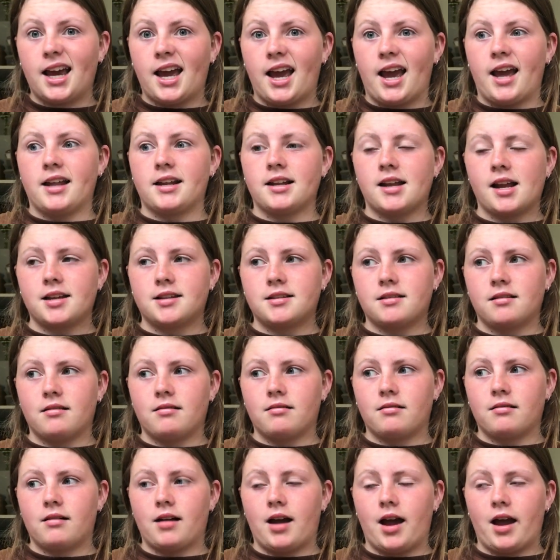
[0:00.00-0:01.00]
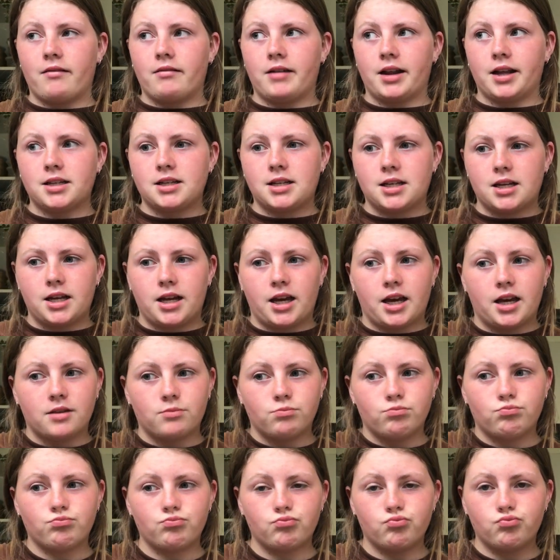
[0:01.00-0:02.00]
and I thought I haven't had dinner
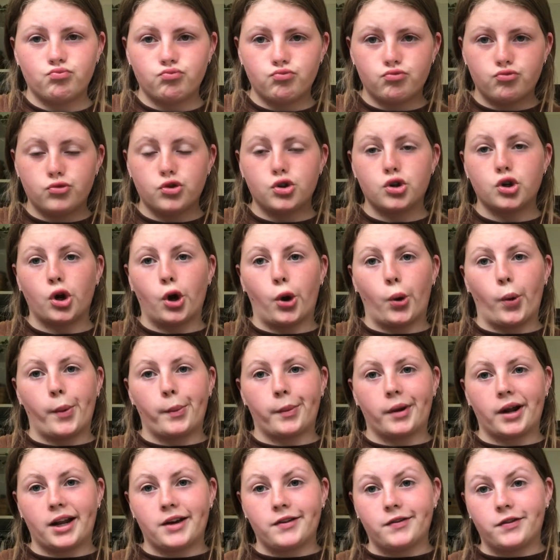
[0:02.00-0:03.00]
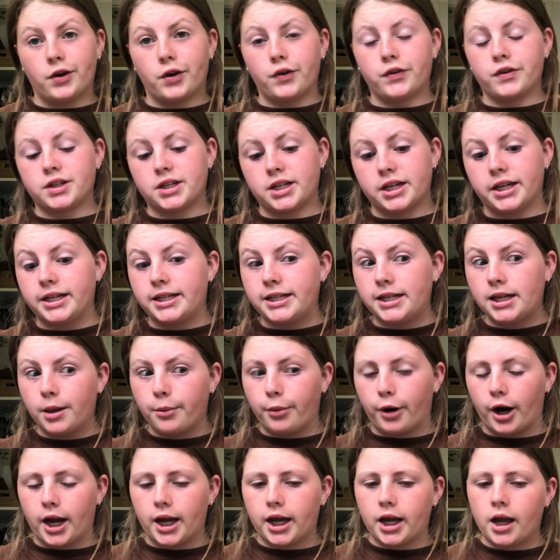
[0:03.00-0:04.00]
yet, so I'm gonna have obviously a dinner
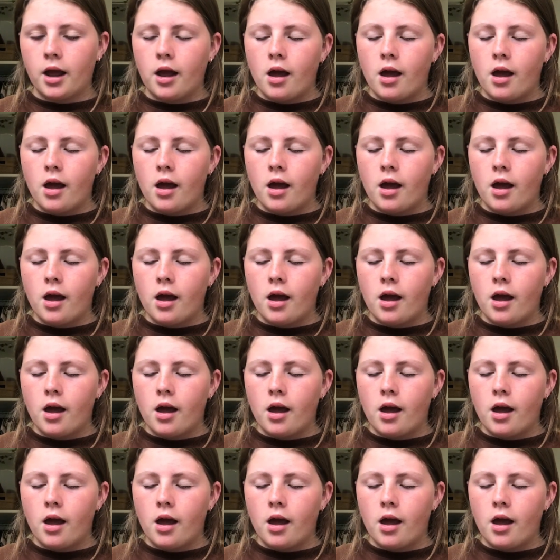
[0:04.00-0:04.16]
break.